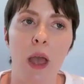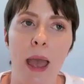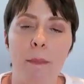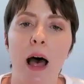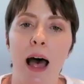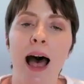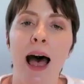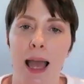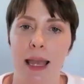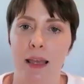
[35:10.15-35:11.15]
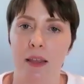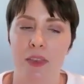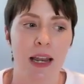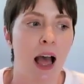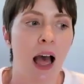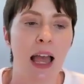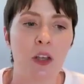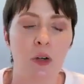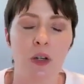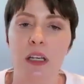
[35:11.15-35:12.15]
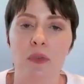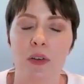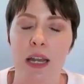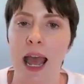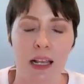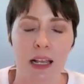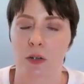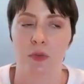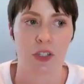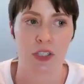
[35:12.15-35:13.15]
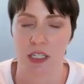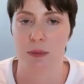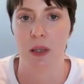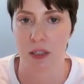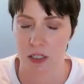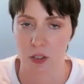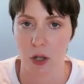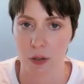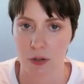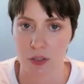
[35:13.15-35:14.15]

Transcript: am I that I could even ask for $6 million?